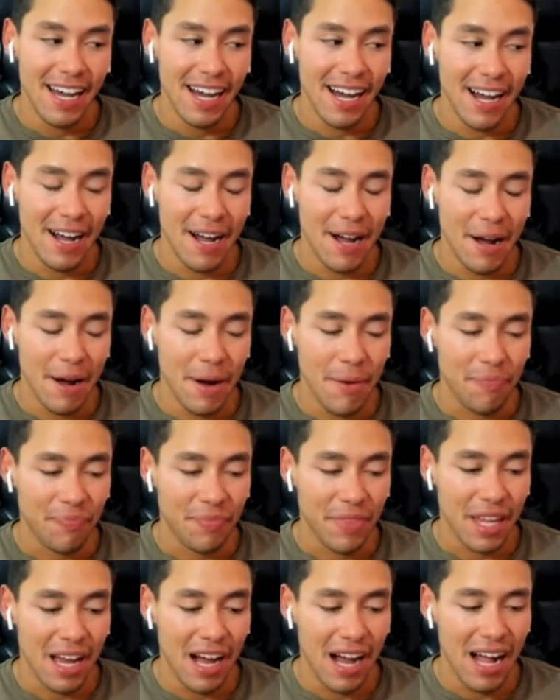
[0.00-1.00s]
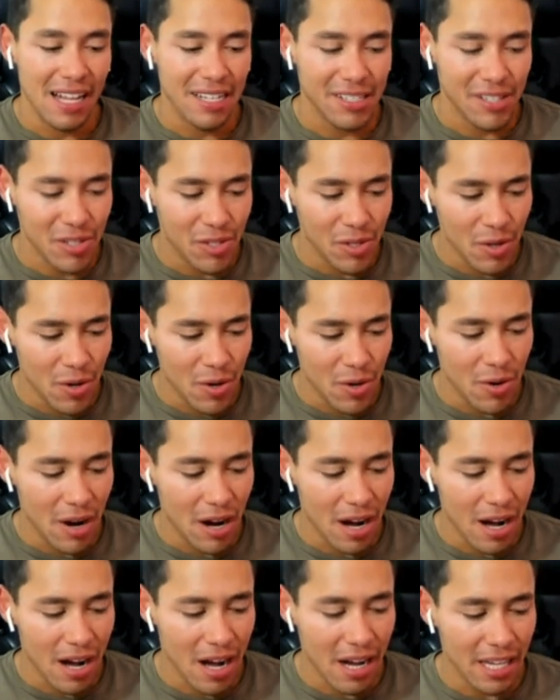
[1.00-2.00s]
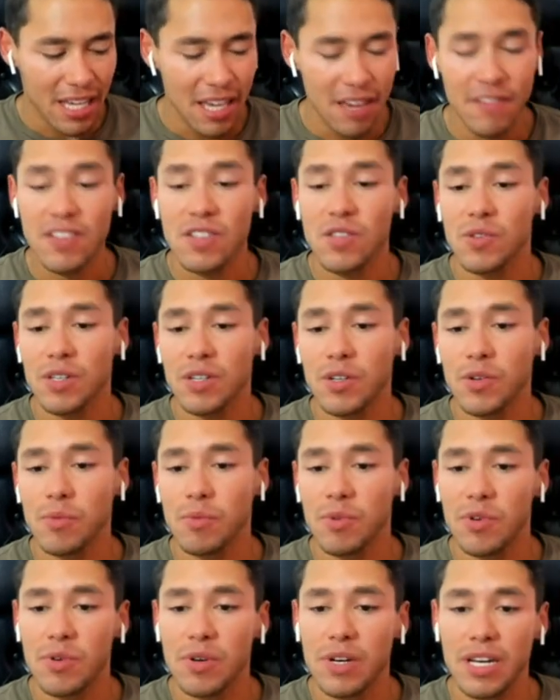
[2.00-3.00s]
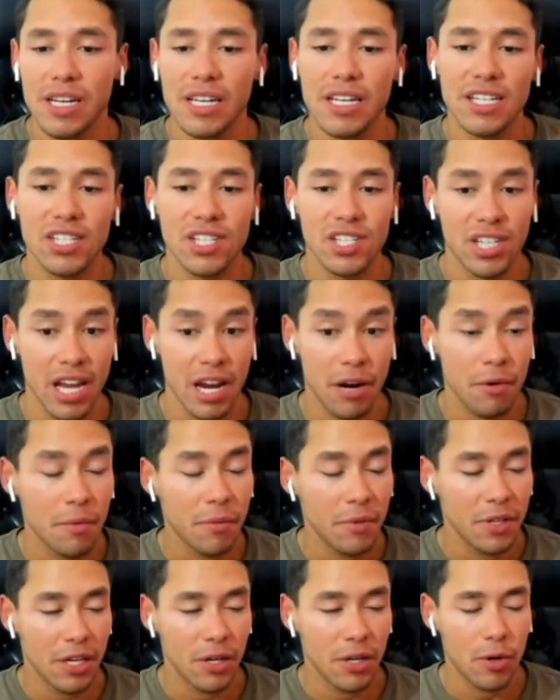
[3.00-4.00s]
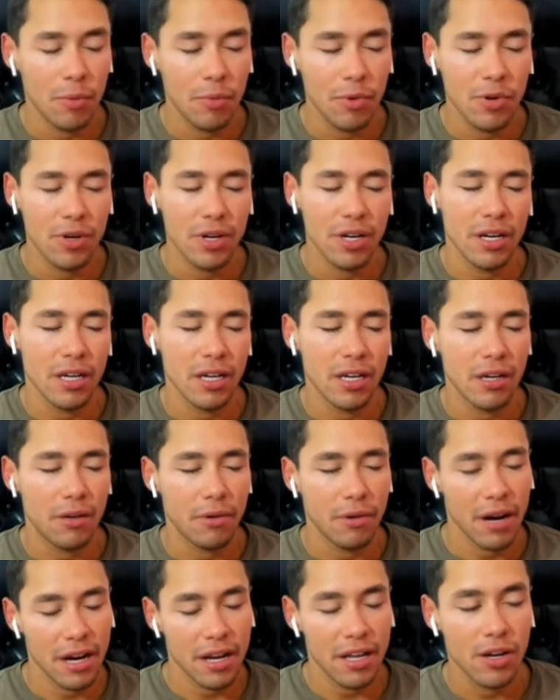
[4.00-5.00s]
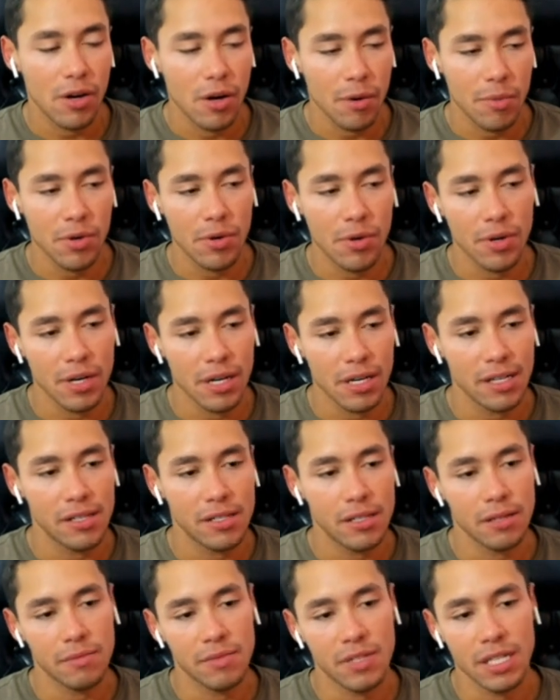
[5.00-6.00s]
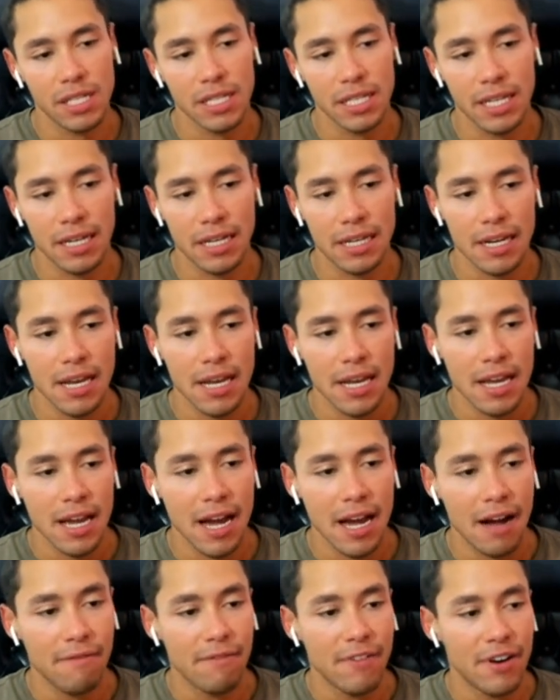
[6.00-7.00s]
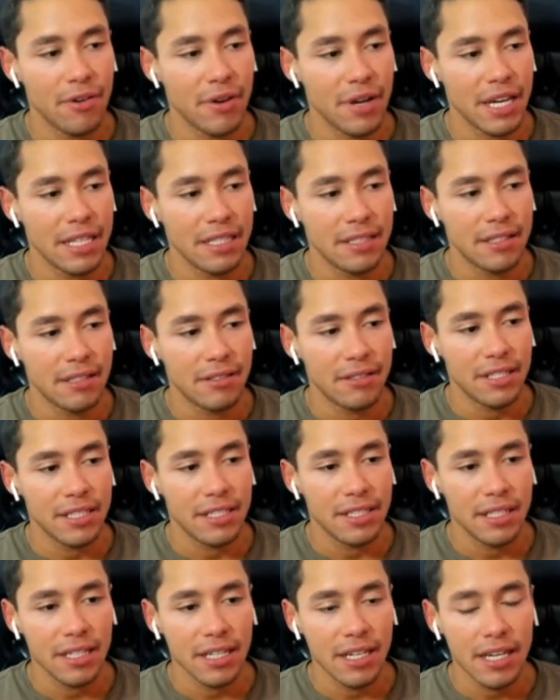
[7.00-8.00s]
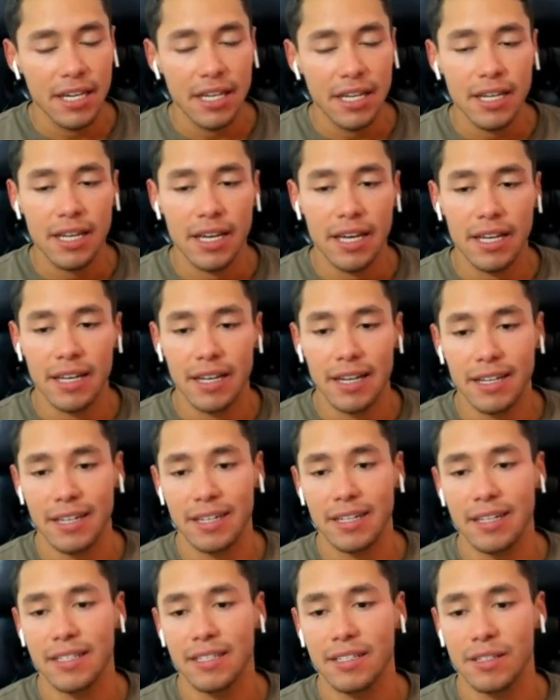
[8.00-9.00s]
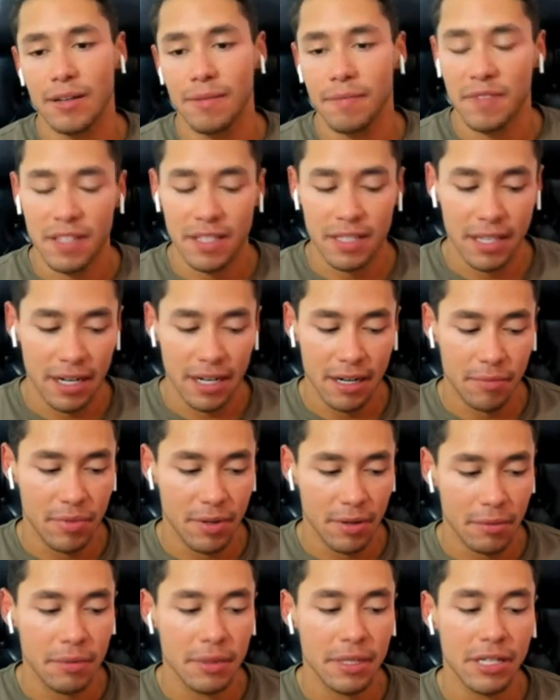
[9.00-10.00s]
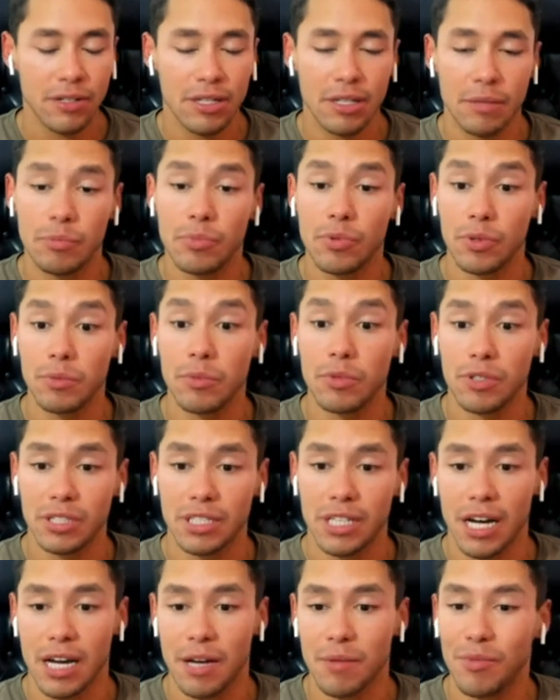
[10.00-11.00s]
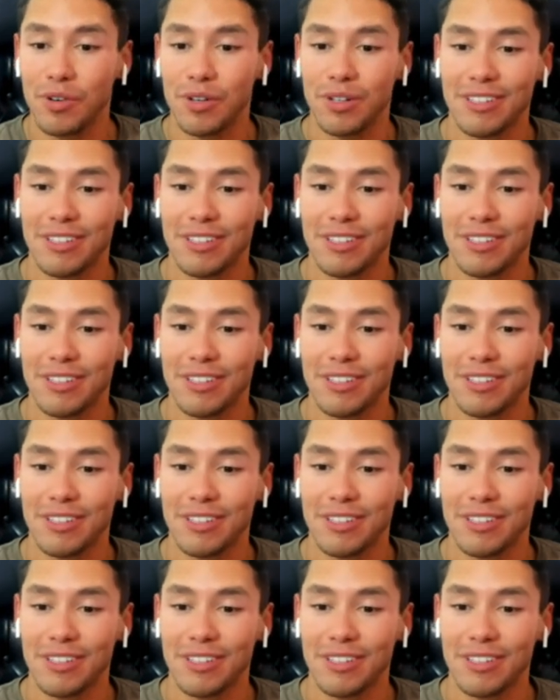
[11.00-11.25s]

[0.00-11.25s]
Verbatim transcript: Also giving to the community, sharing with the community, creating community is something that I'm very interested in, and like it's something that I'm probably gonna put more time on